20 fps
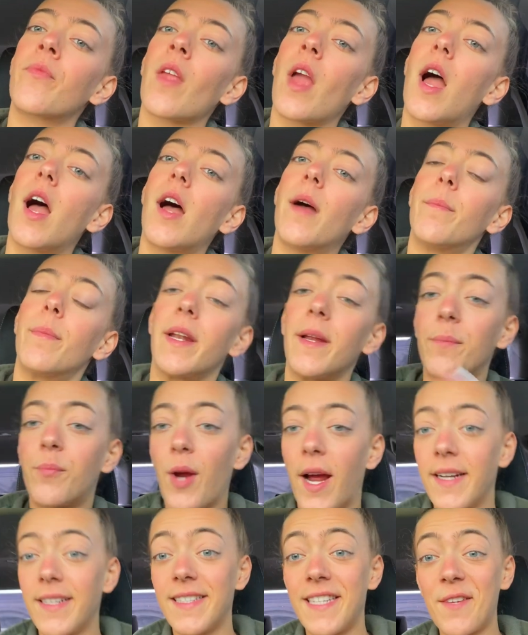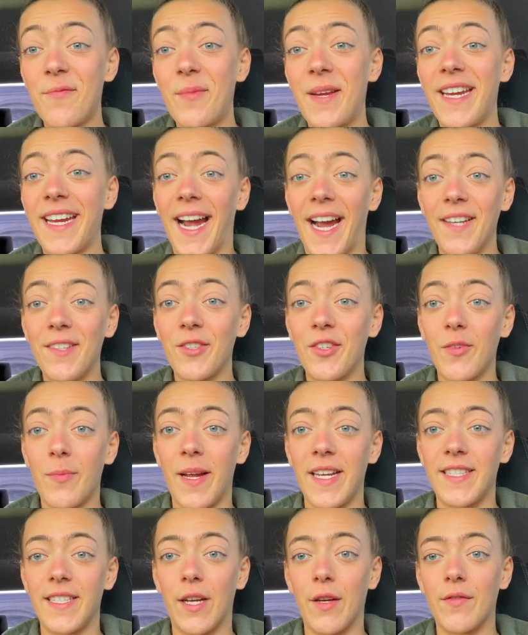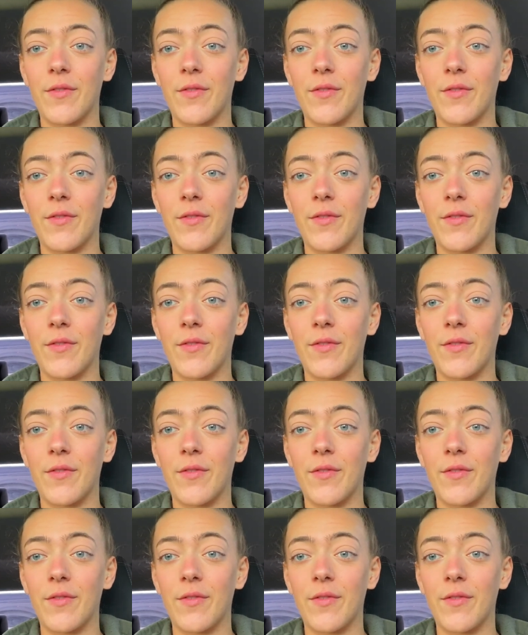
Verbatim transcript: Um, but I'm practicing being kinder to myself.